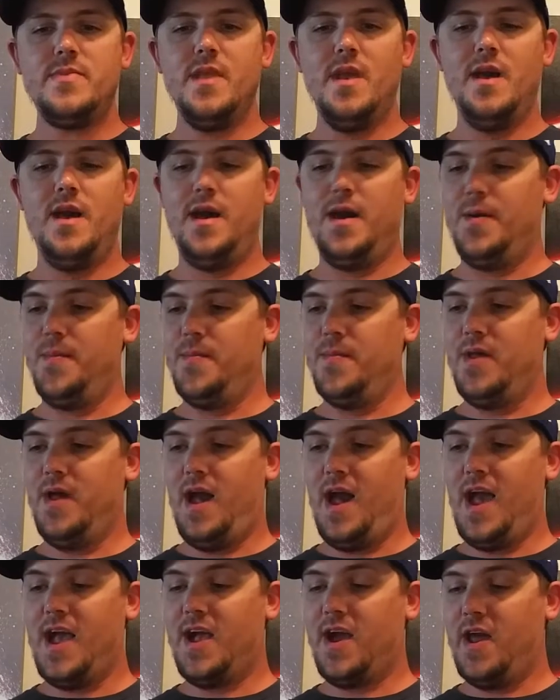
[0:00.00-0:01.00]

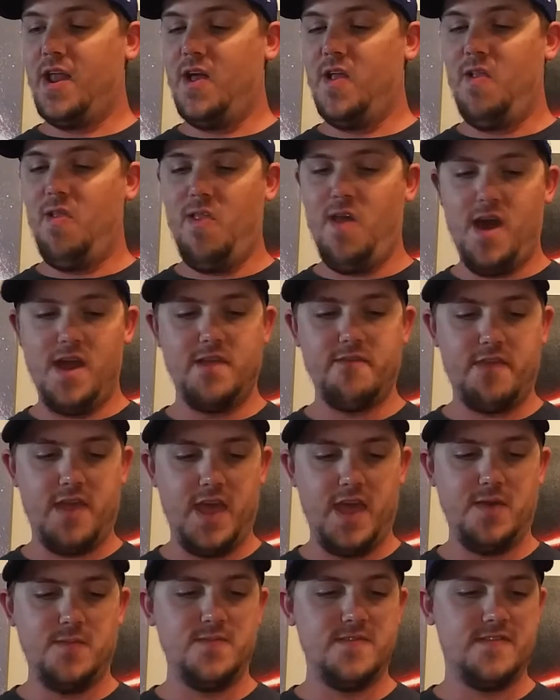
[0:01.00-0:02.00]
I got a lot of
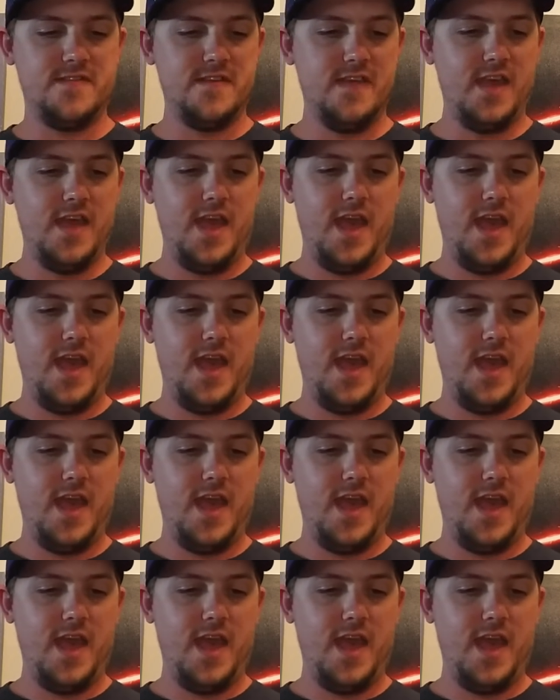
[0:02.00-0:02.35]
games,